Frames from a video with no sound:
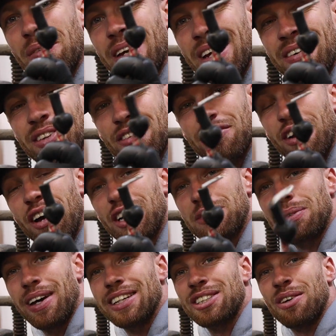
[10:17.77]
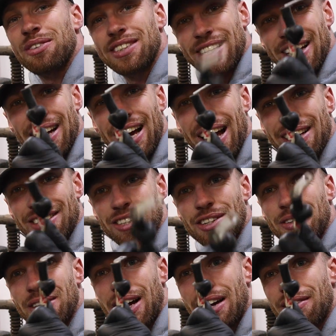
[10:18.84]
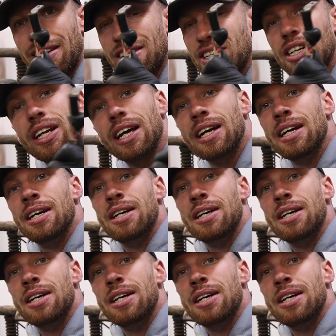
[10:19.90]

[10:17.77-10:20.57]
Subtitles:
here in the first place. Obviously, I had to do that eventually.